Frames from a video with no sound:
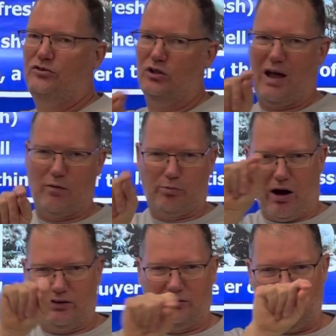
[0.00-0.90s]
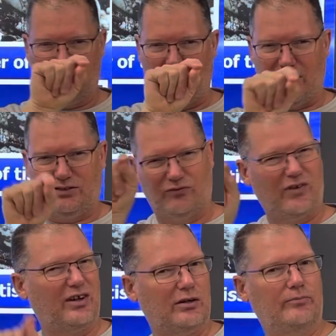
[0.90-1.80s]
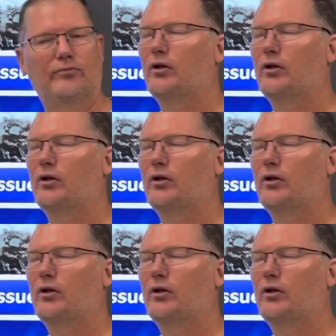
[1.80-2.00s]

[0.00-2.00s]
should have approximate signs in front of them.